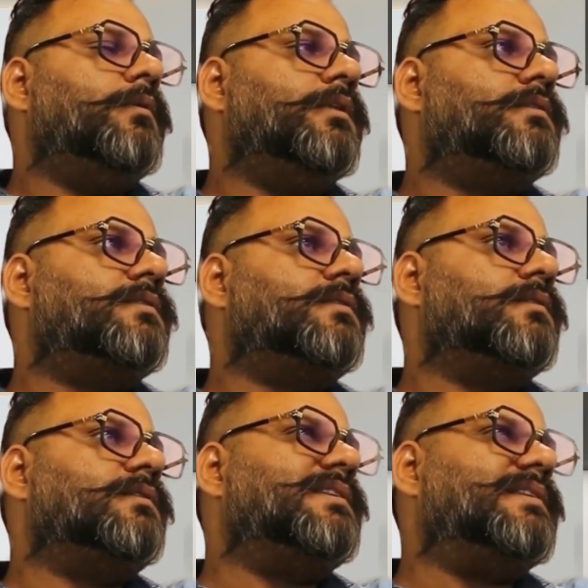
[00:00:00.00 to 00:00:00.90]
Its
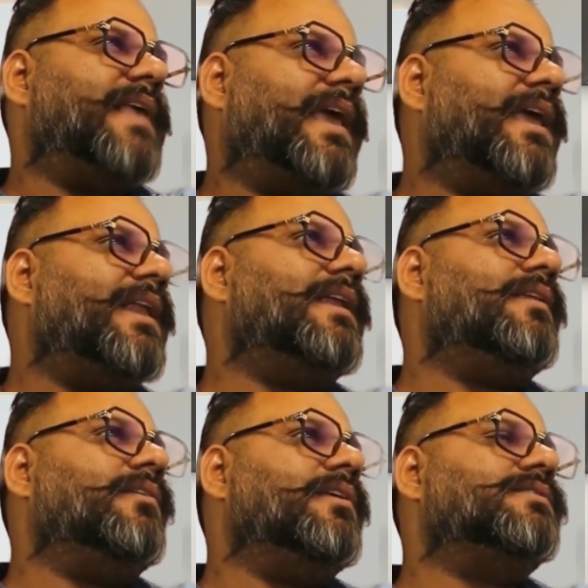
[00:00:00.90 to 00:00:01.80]

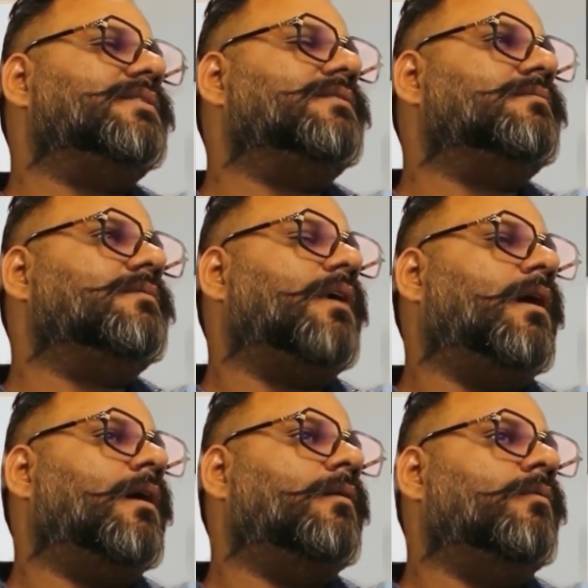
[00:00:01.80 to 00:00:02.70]
second reason
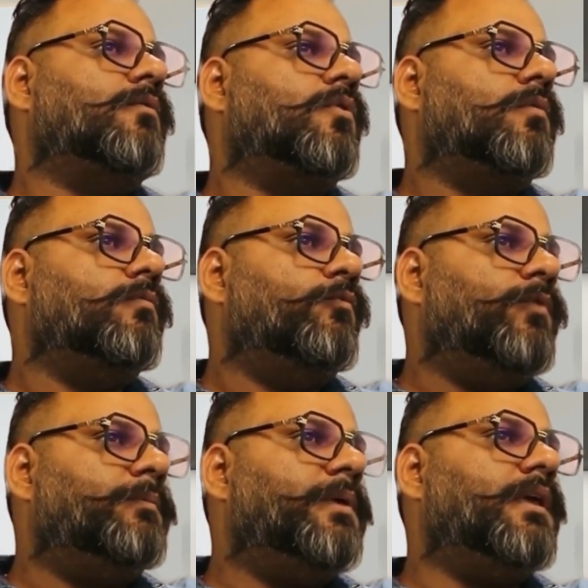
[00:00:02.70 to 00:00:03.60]

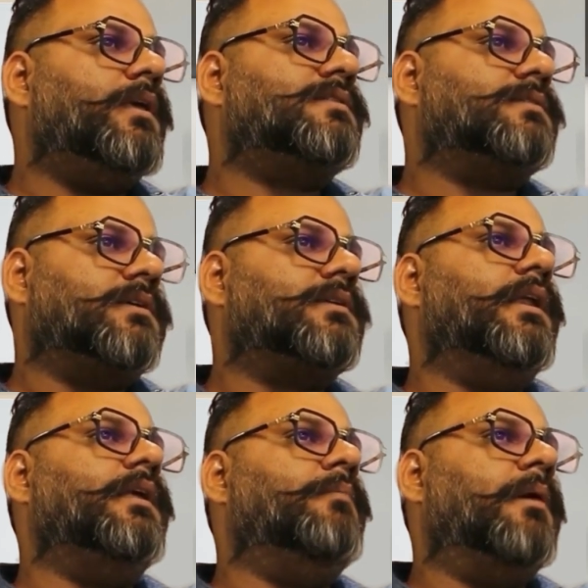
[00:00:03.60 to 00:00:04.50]
will be
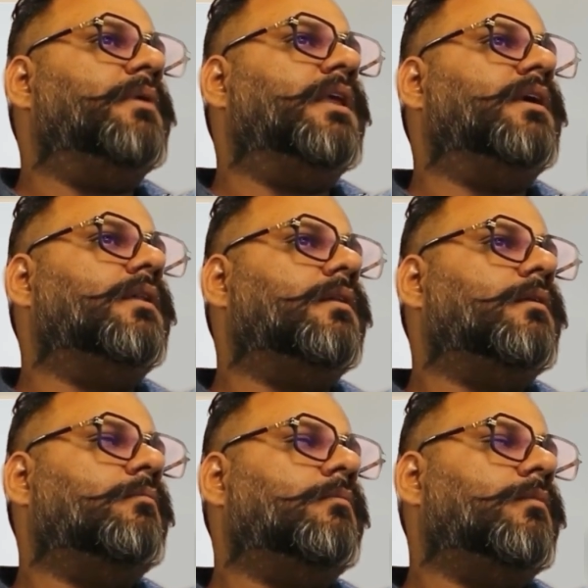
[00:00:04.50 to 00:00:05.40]
certainly memory
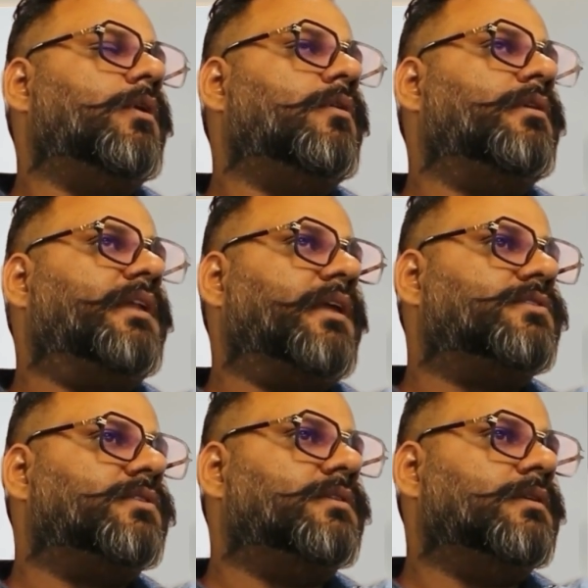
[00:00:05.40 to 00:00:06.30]
and
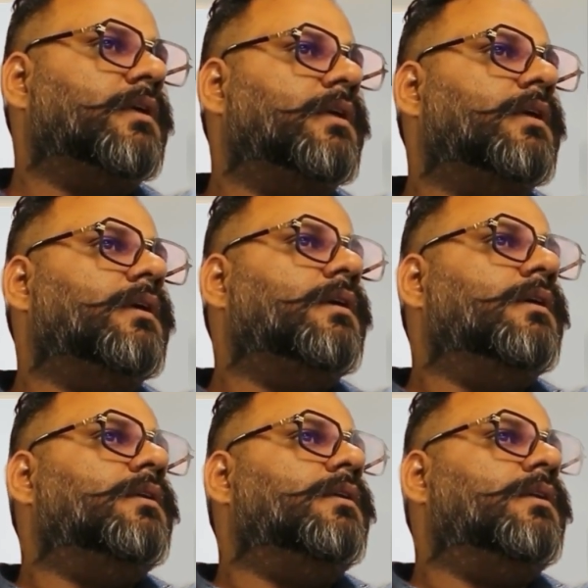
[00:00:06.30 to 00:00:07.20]
retention.
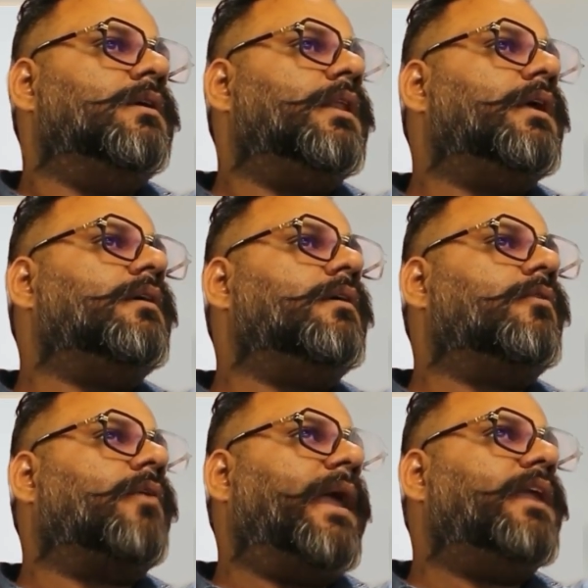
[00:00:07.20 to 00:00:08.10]
Learning
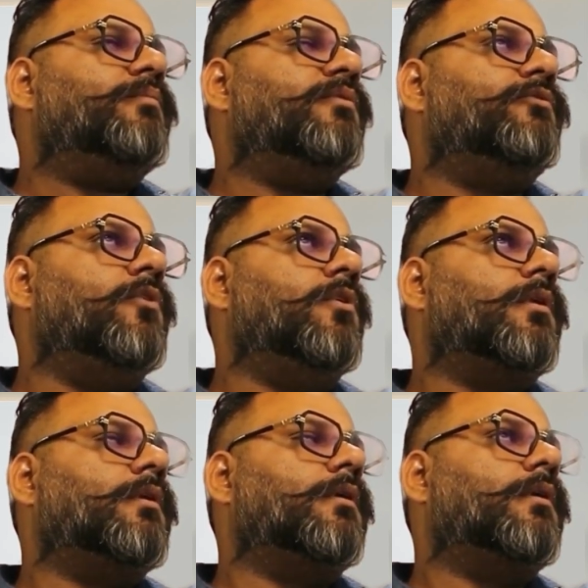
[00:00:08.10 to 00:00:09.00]
right before